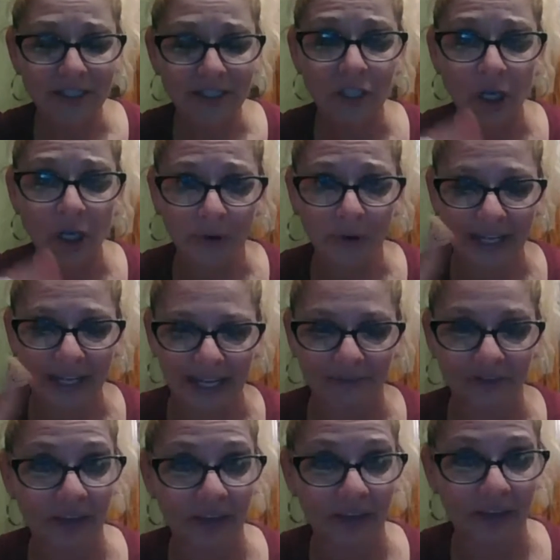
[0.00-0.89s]
So
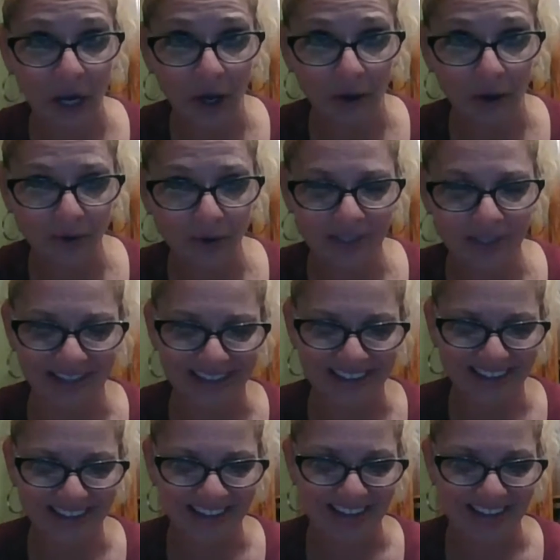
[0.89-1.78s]
if they don't
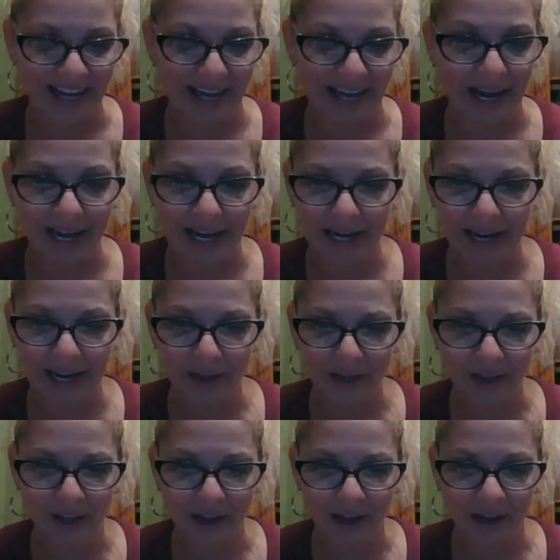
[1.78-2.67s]
and I get
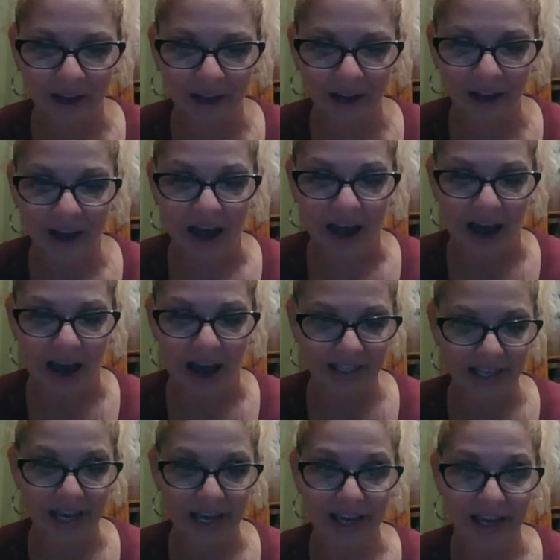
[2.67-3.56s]
nothing,
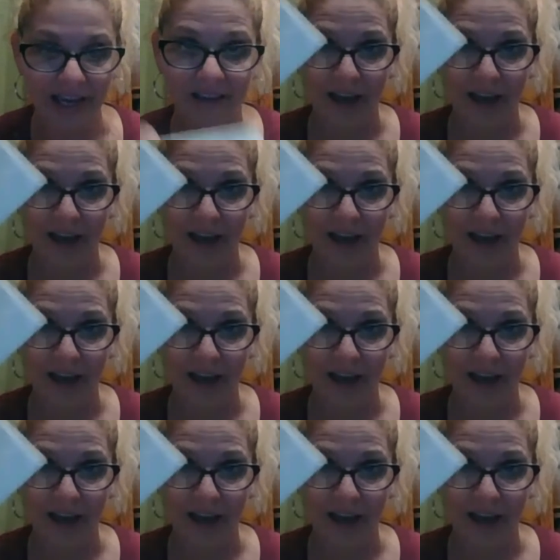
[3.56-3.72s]
I take